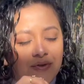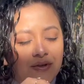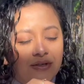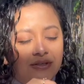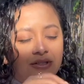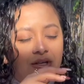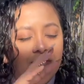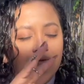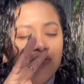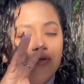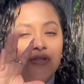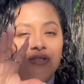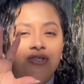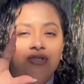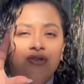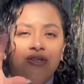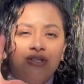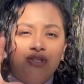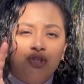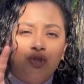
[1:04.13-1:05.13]
with yourself,
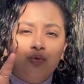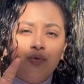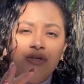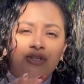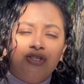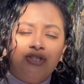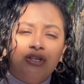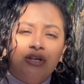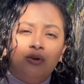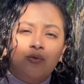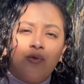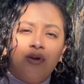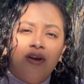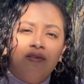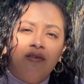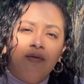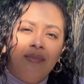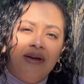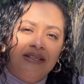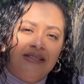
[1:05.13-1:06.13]
trust your intuition.
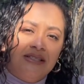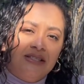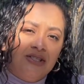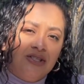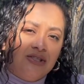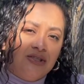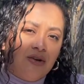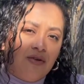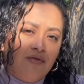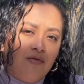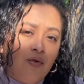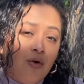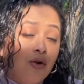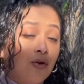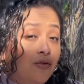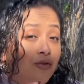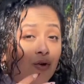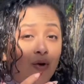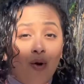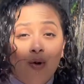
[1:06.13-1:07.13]
Whatever messages are for
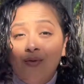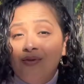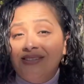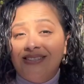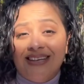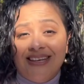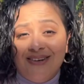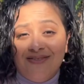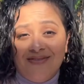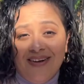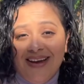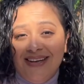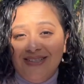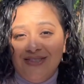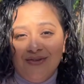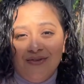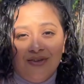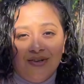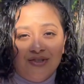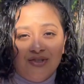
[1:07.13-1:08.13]
you, they're always going to
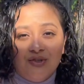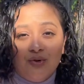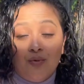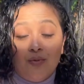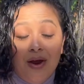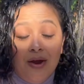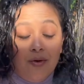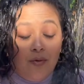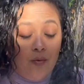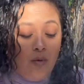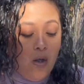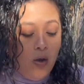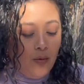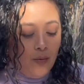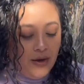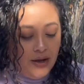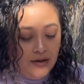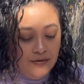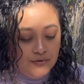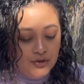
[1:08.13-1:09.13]
find you. There's no right or
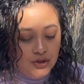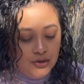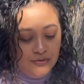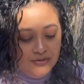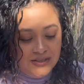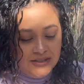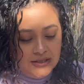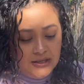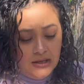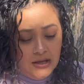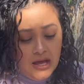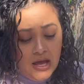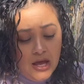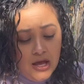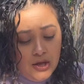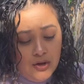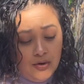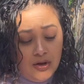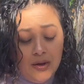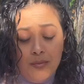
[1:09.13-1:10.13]
wrong way of choosing.
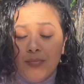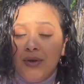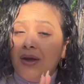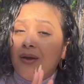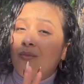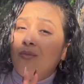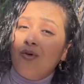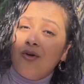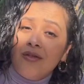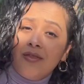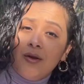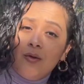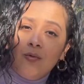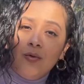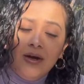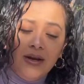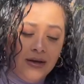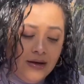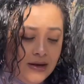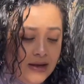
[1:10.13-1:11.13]
You can pick more than
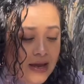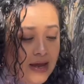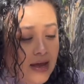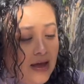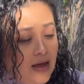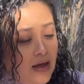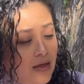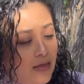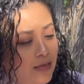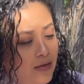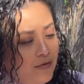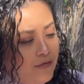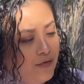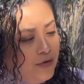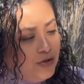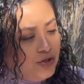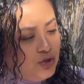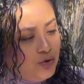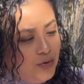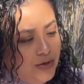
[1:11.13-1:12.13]
one. The
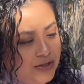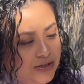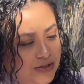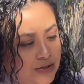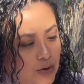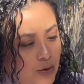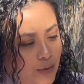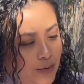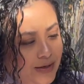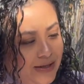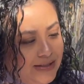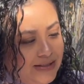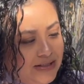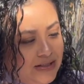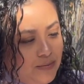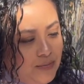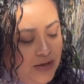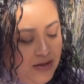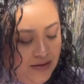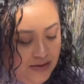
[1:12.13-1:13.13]
first one is going
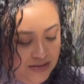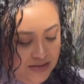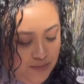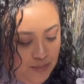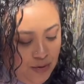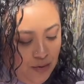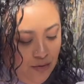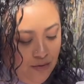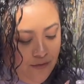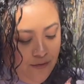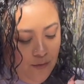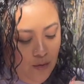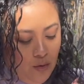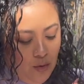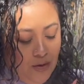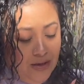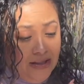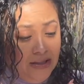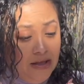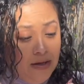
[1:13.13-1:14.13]
to be this
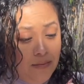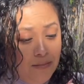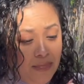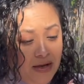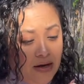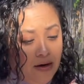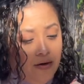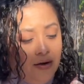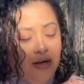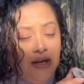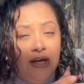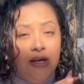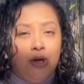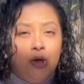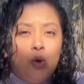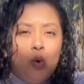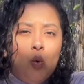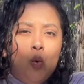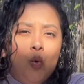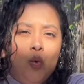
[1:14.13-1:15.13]
beautiful
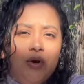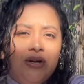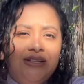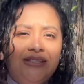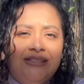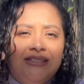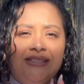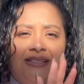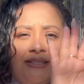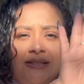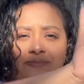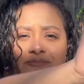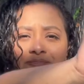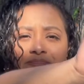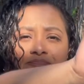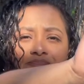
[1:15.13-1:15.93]
Lemurian Quartz.